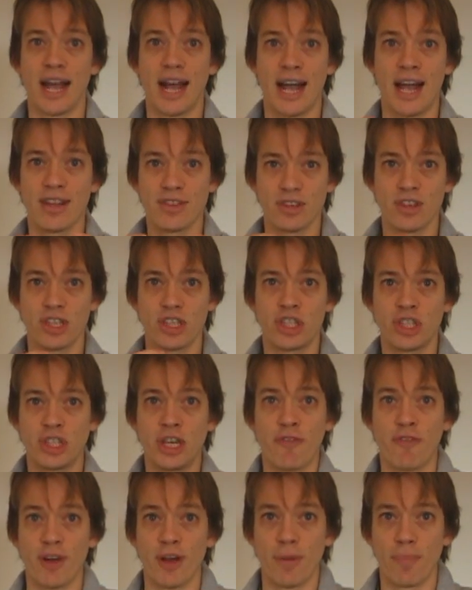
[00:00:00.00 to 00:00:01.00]
As I
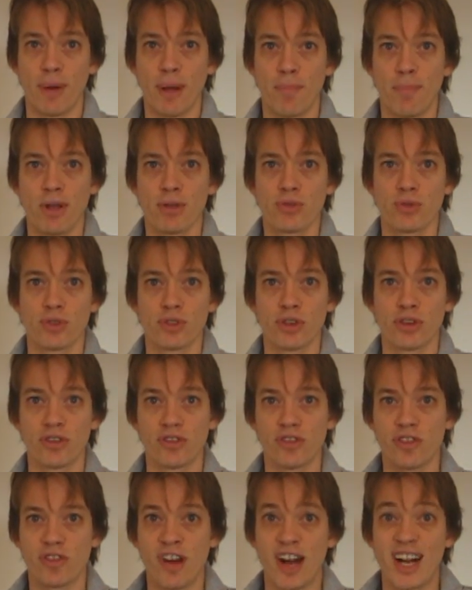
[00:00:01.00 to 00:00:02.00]
shiver and my muscles
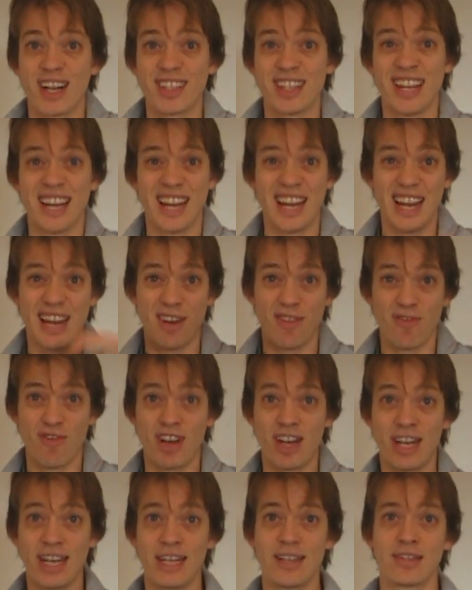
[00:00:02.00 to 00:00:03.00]
contract, it
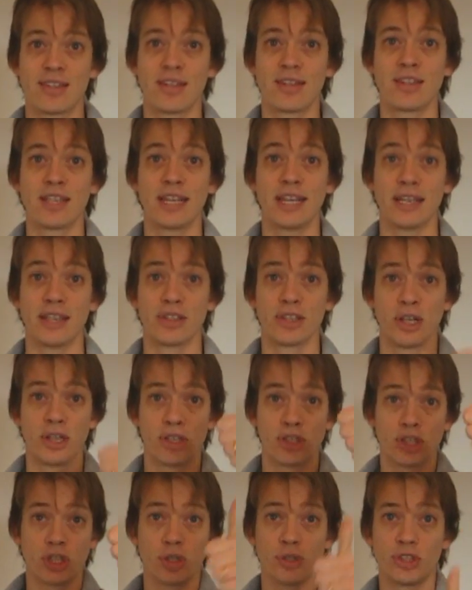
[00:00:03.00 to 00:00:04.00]
releases heat.
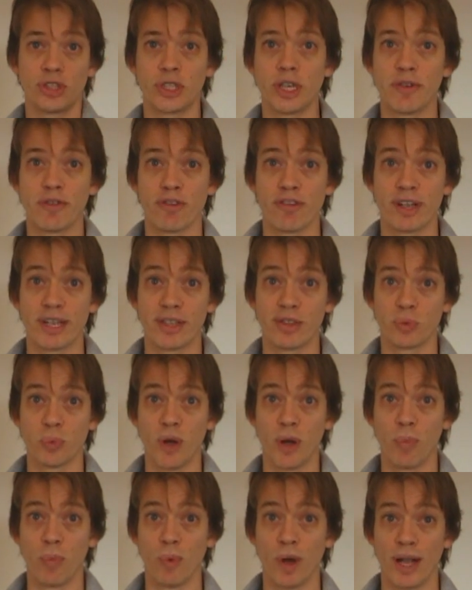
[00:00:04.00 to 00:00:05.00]
So shivering is
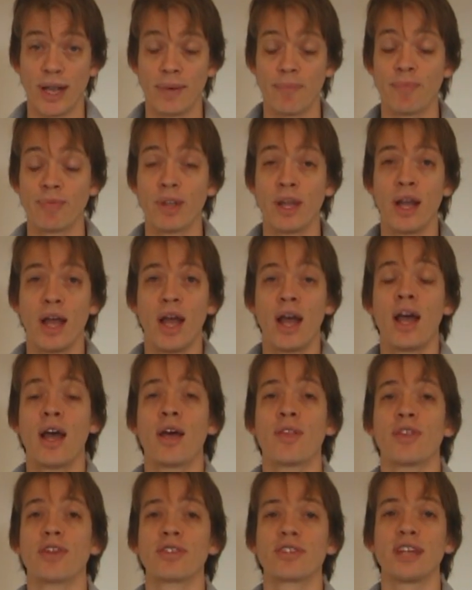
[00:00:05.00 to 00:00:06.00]
one way.
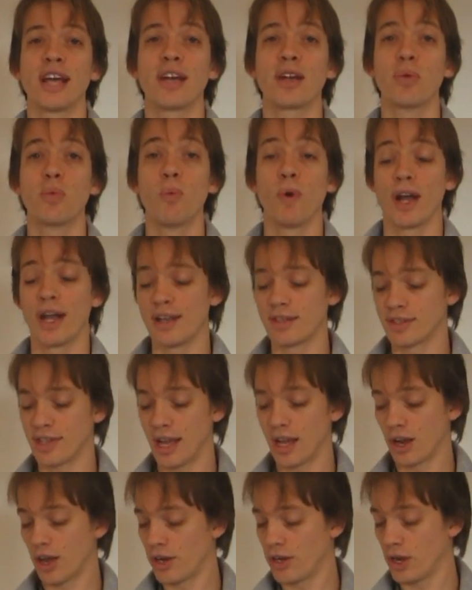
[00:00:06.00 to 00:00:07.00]
The second way is
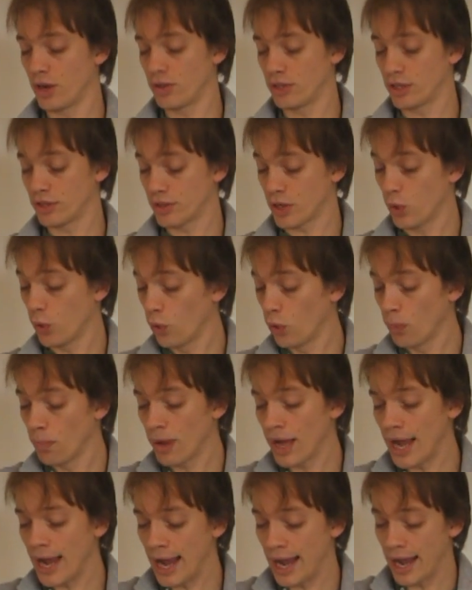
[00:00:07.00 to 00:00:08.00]
that I notice that all
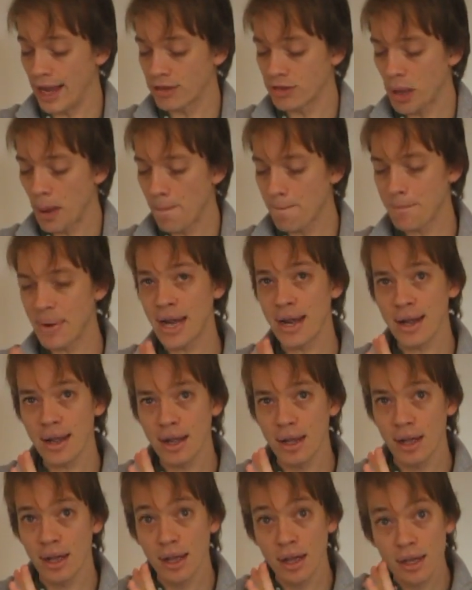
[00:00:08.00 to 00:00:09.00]
my hairs,
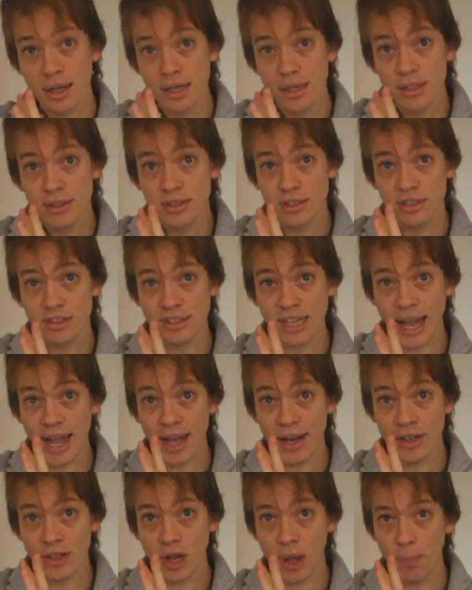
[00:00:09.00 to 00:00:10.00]
bing,
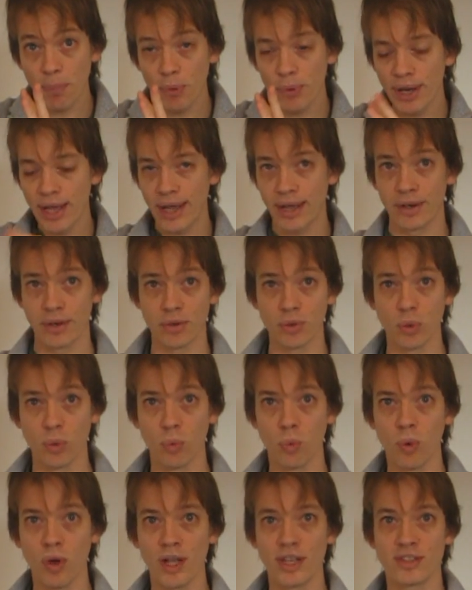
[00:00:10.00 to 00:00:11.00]
stand up on end.
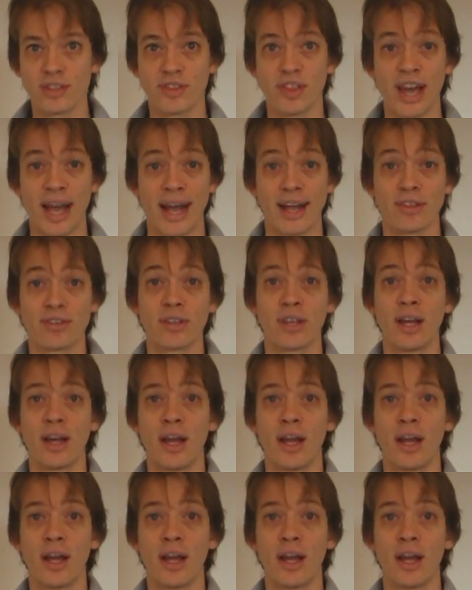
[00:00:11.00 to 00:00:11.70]
Why is that?